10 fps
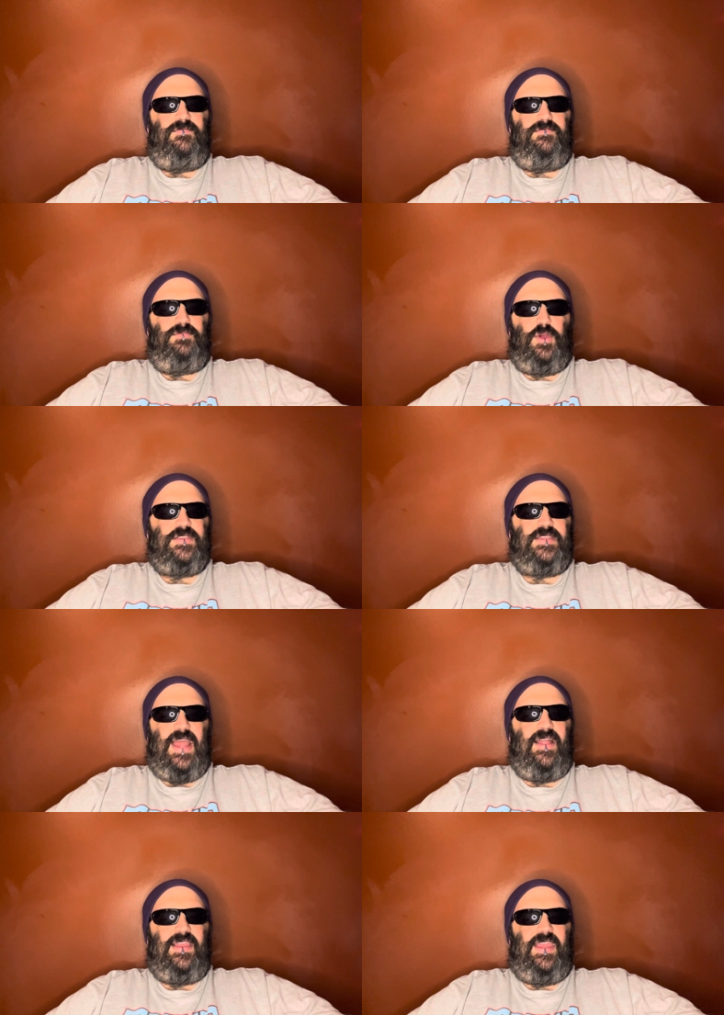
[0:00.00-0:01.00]

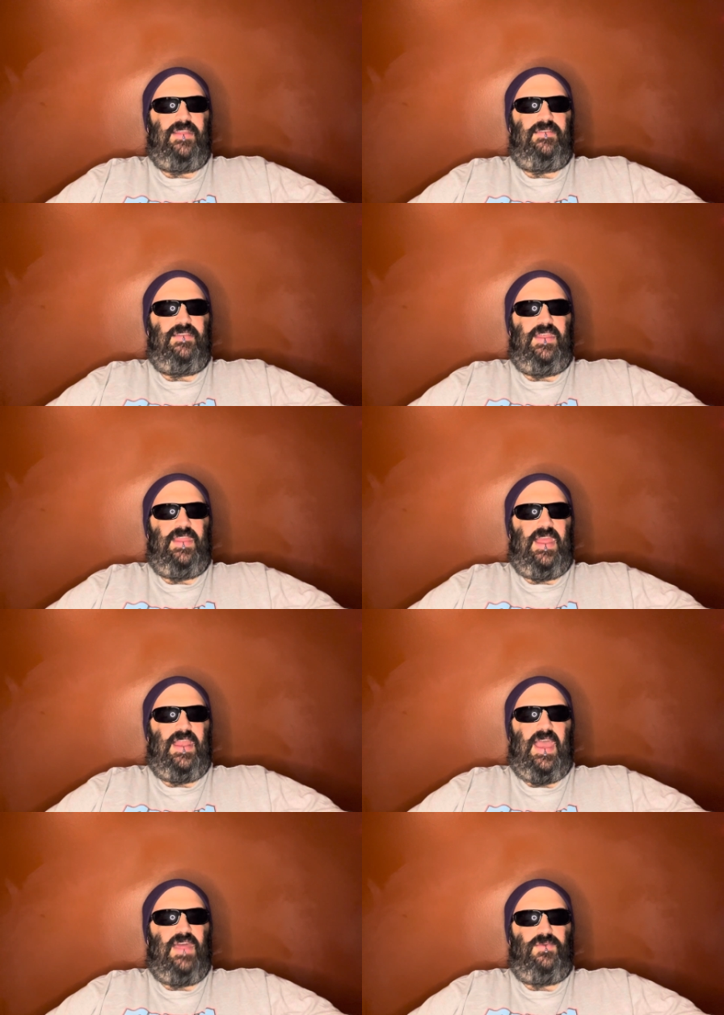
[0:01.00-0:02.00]
personality and and Anne
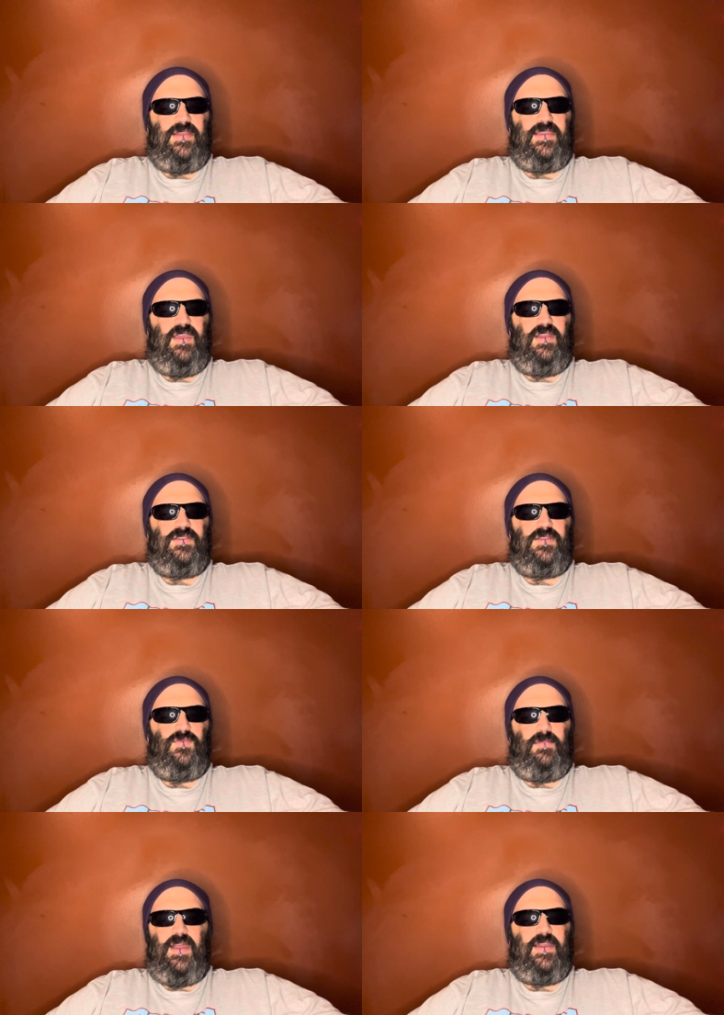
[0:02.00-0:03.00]
Hathaway's character,
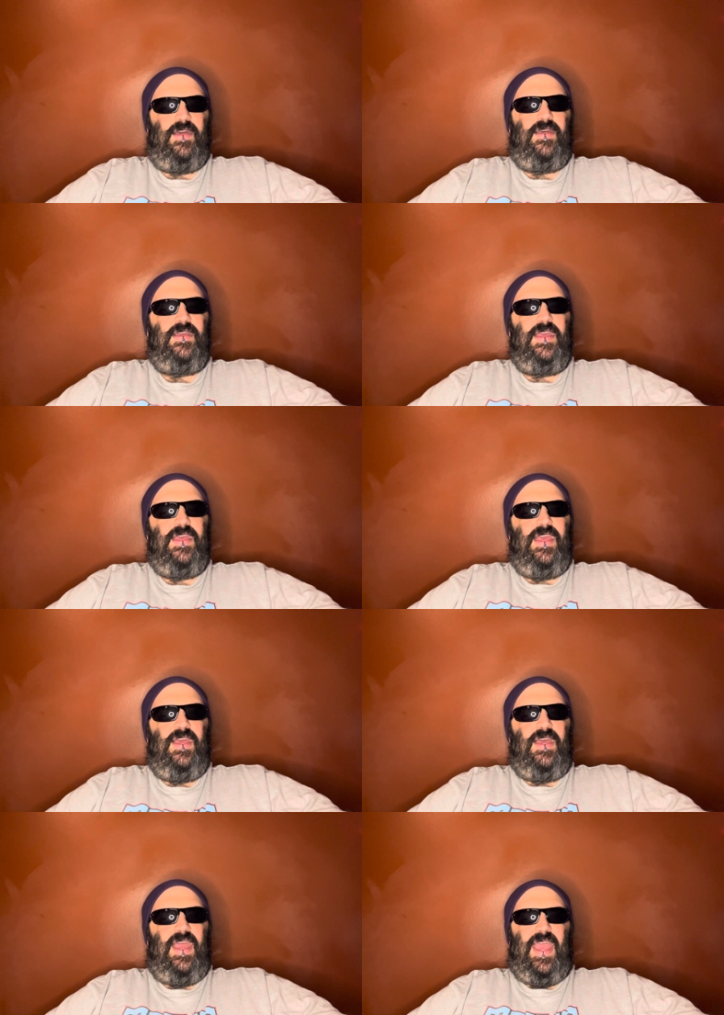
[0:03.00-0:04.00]
Rebecca,
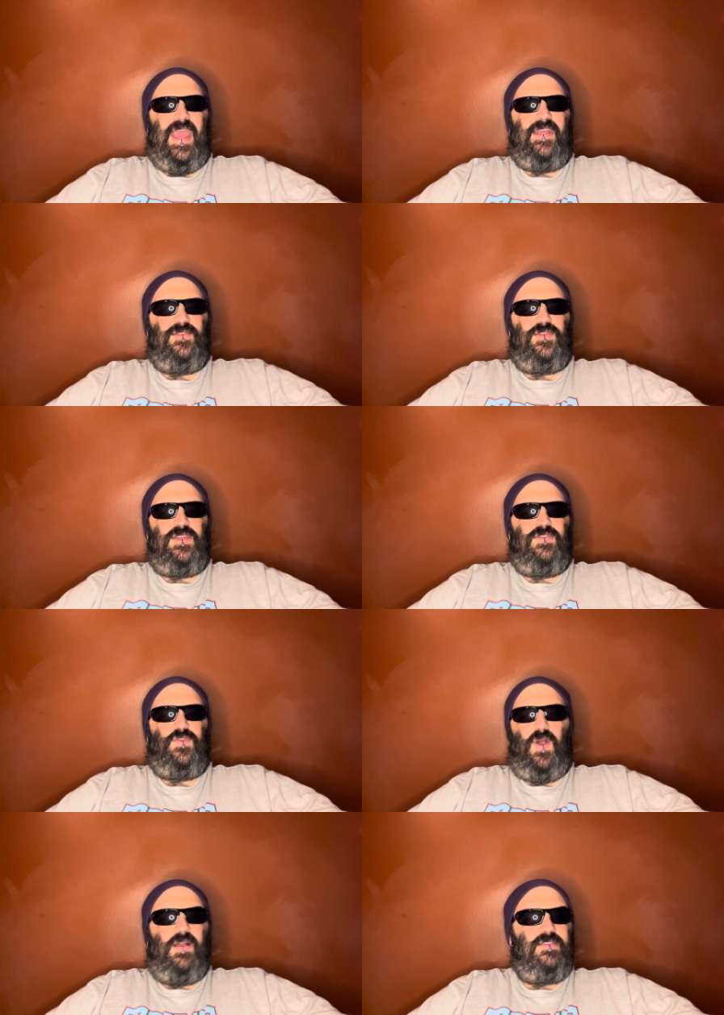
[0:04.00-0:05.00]
and she's
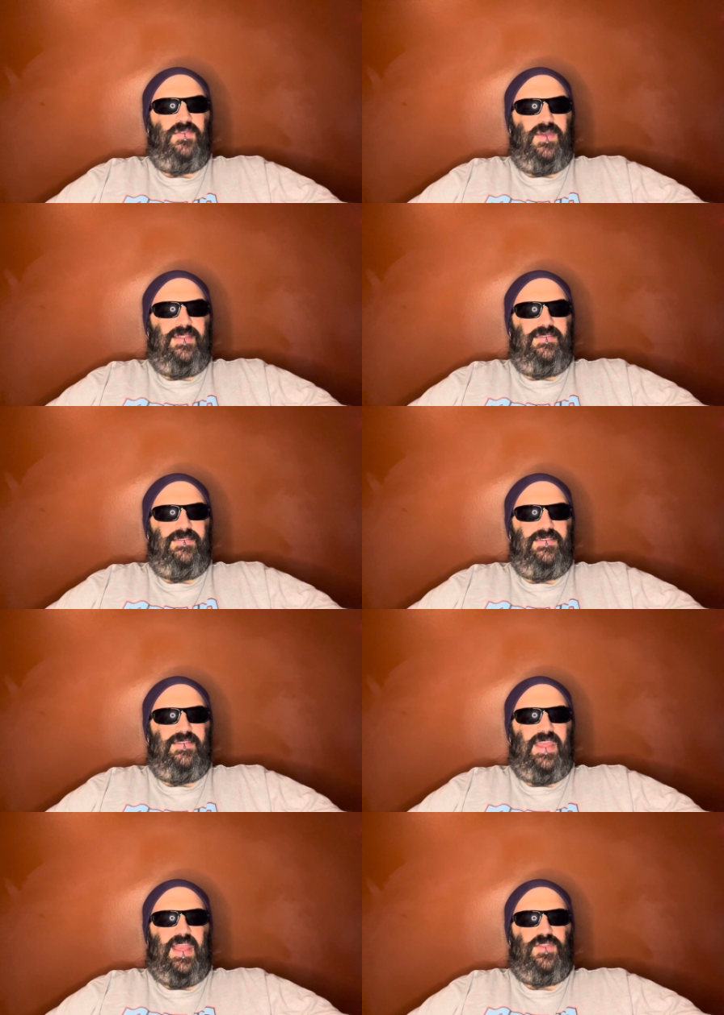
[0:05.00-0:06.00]
drawn to it
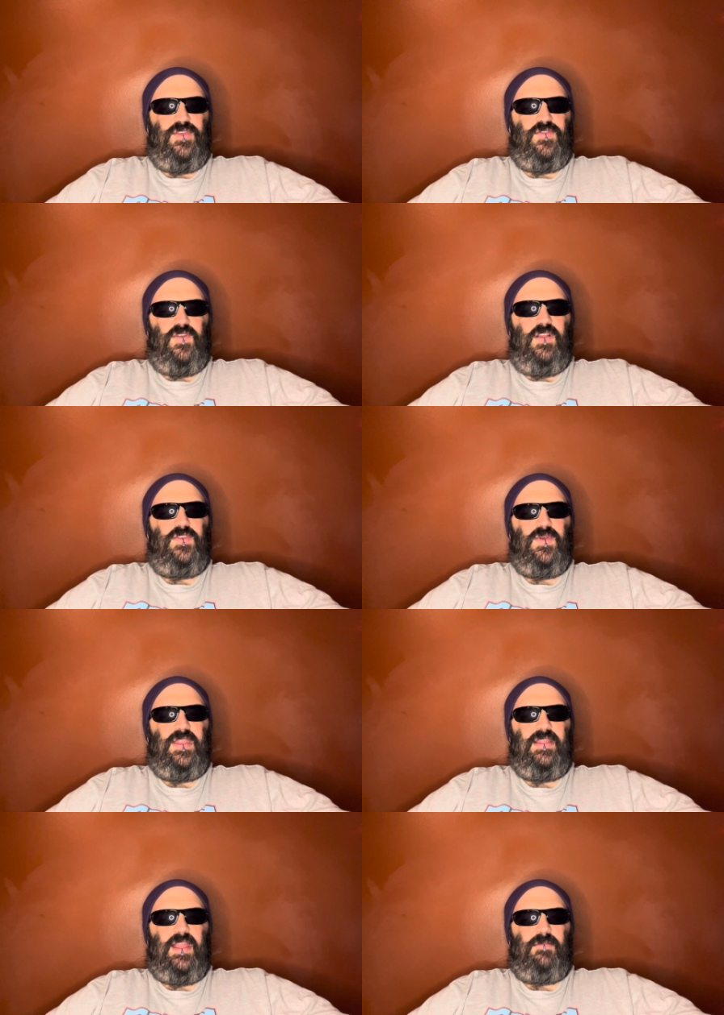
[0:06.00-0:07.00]
and she's drawn to it
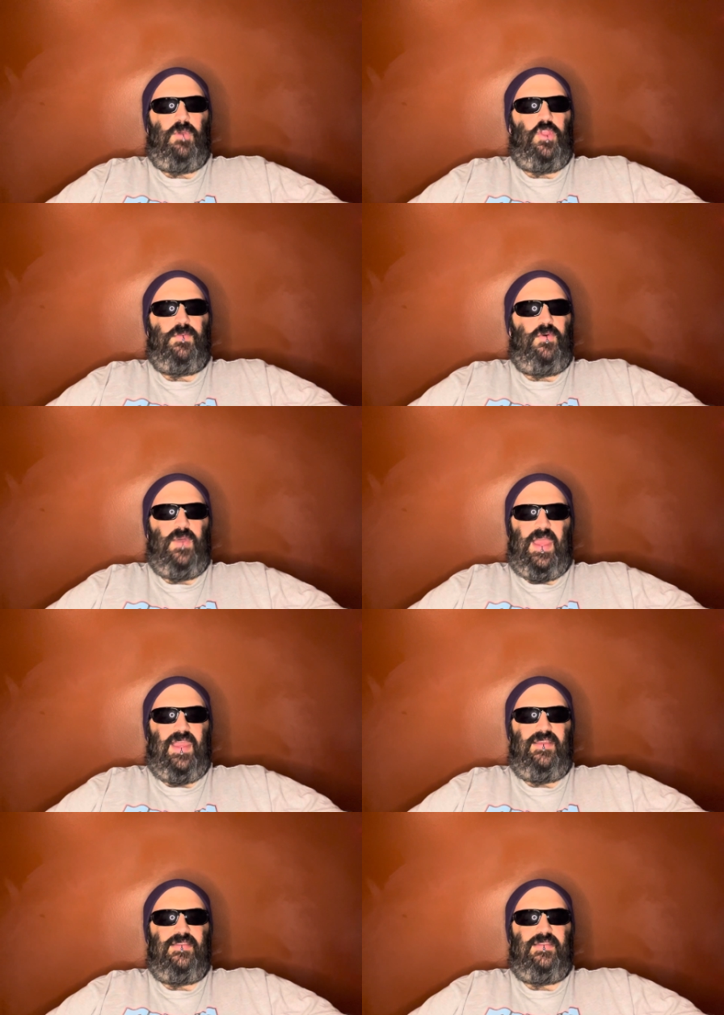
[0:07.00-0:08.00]
in like multiple
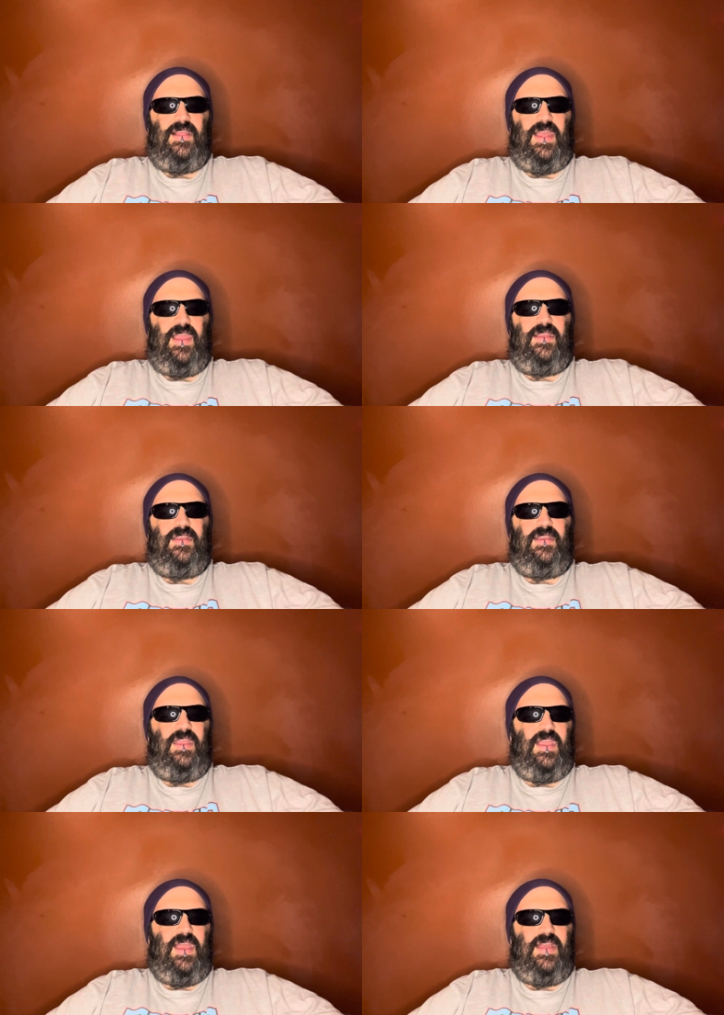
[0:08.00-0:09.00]
ways like
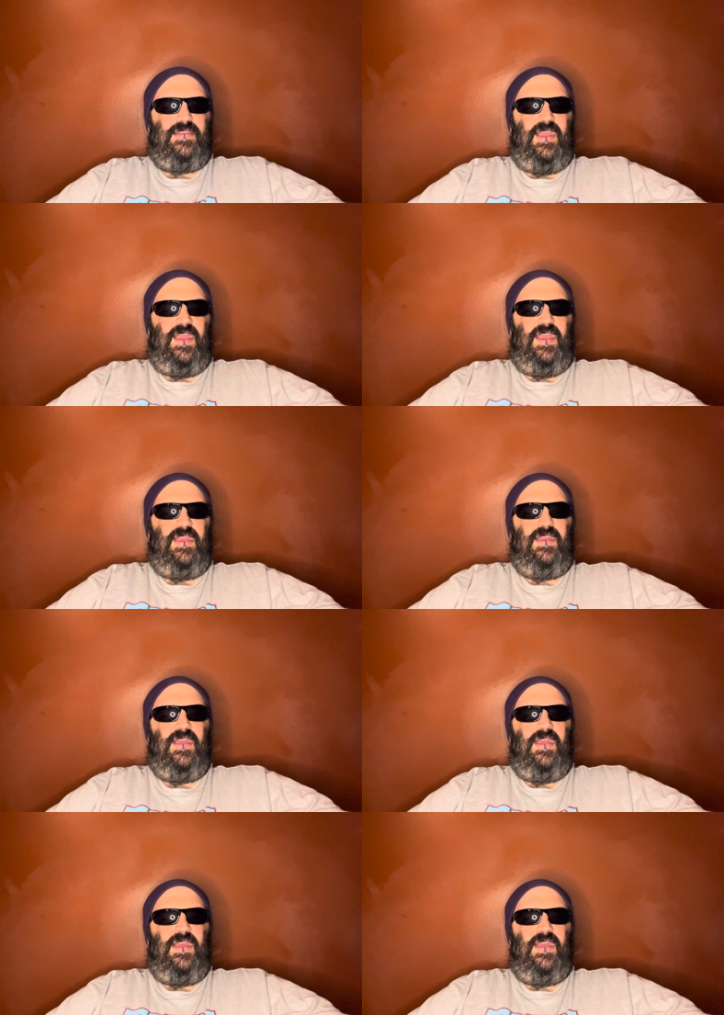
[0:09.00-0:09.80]
as a